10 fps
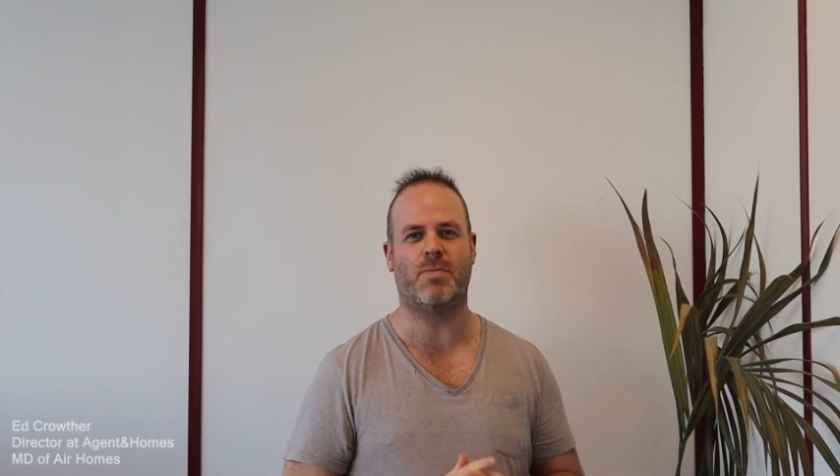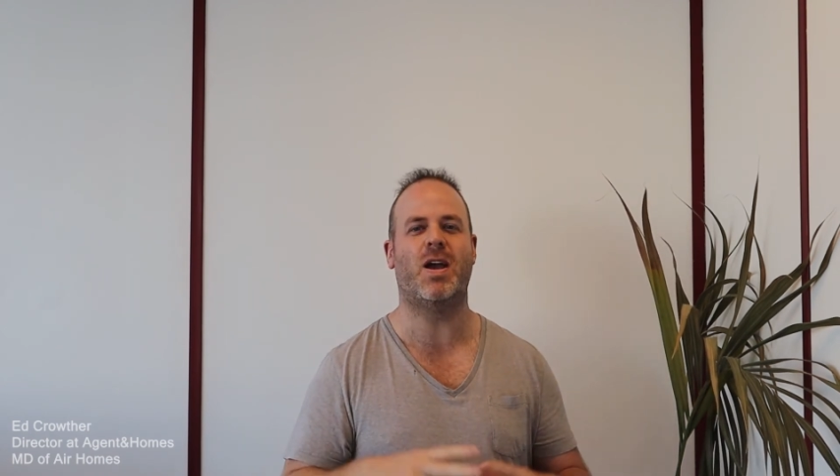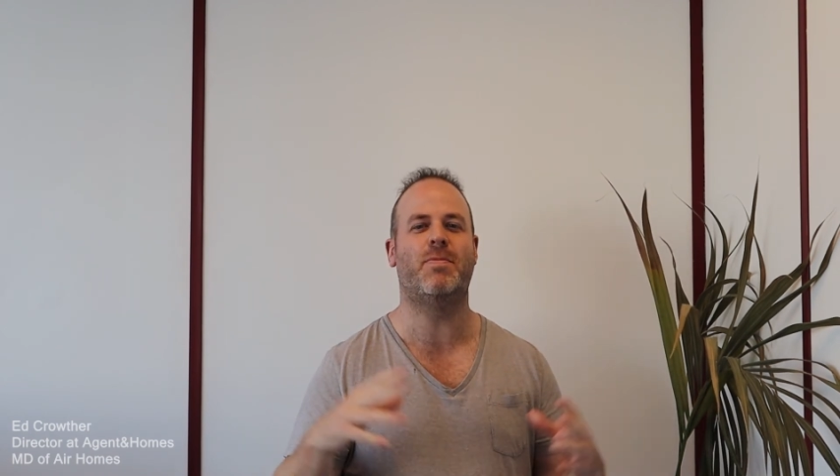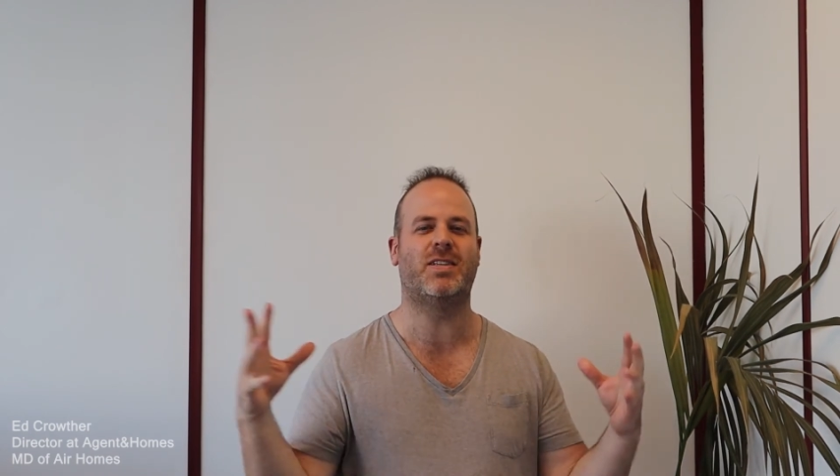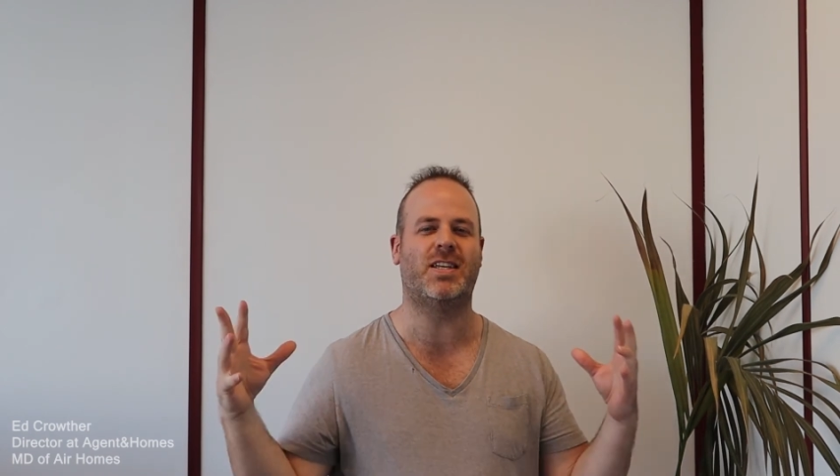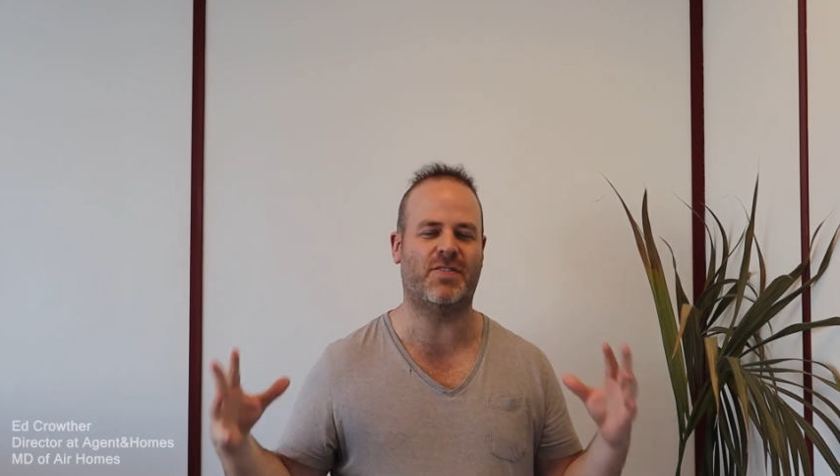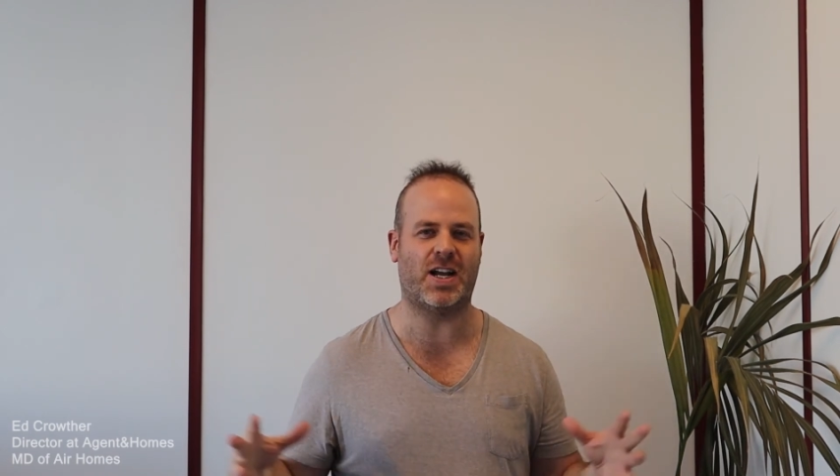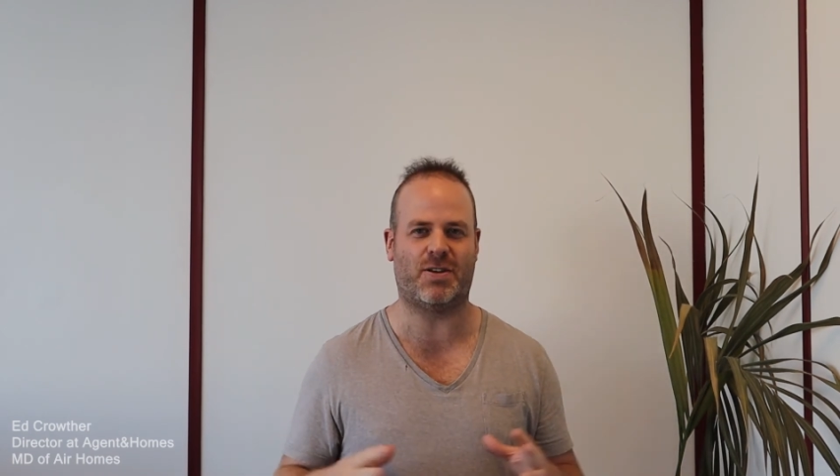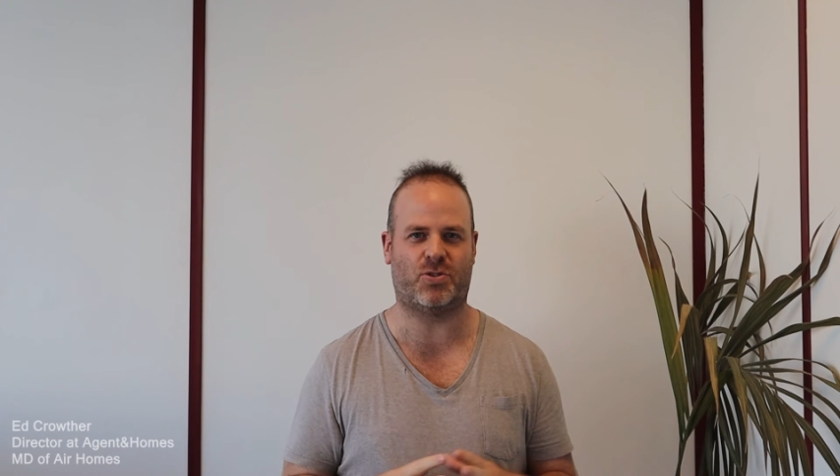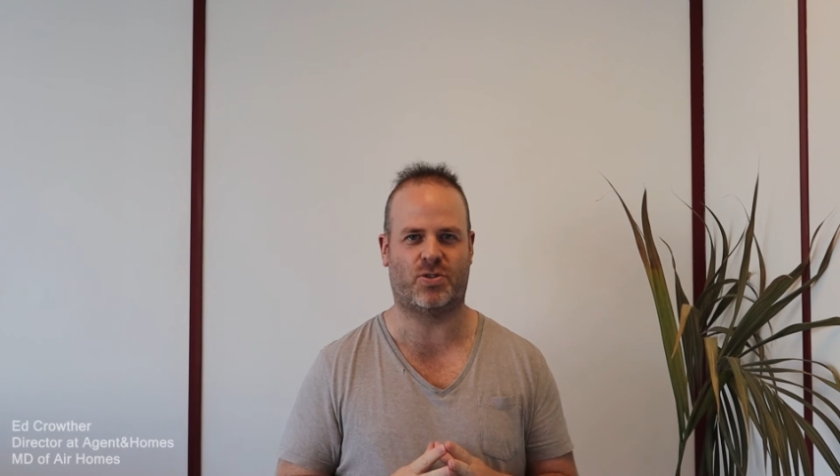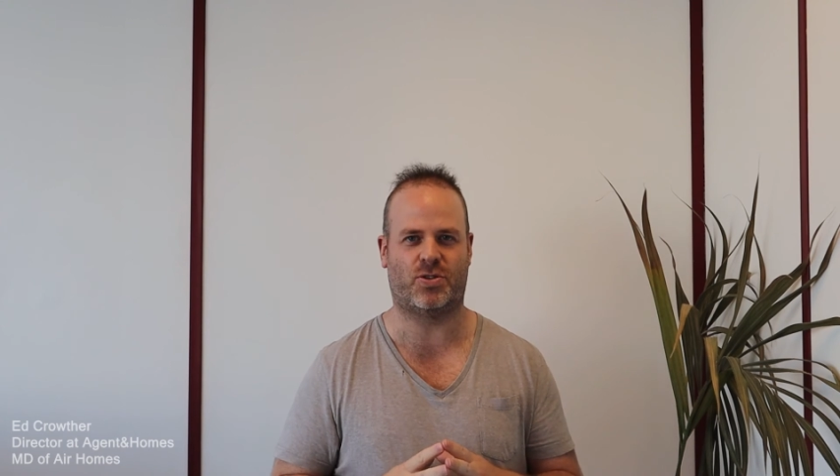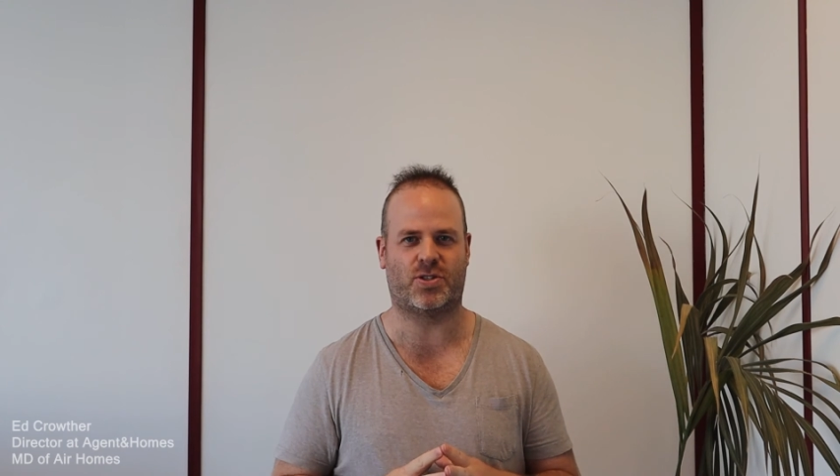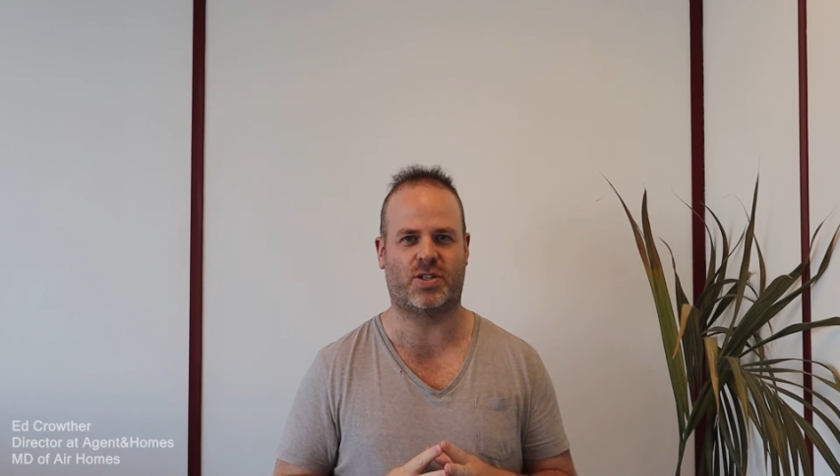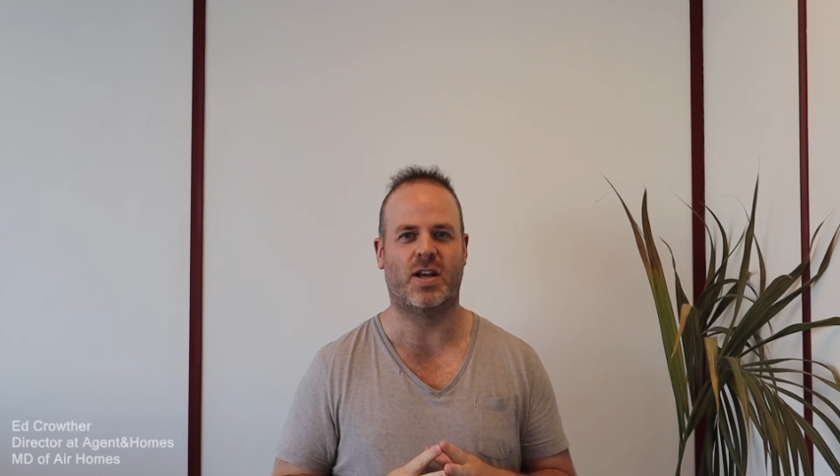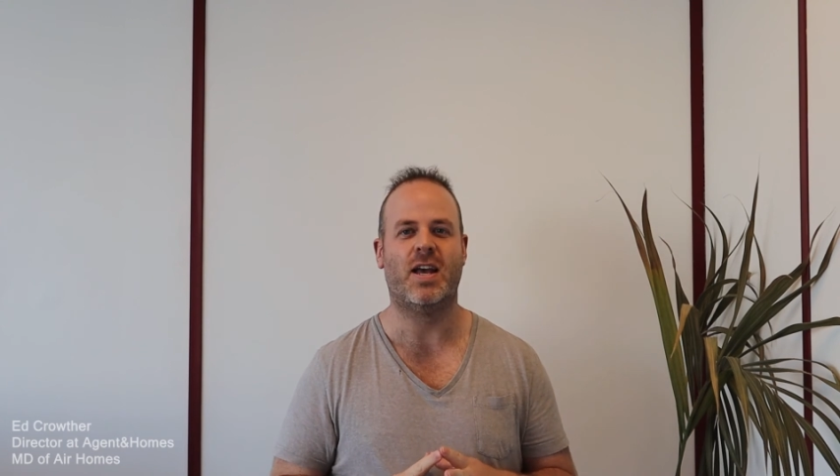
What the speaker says: maybe it's even outsourced.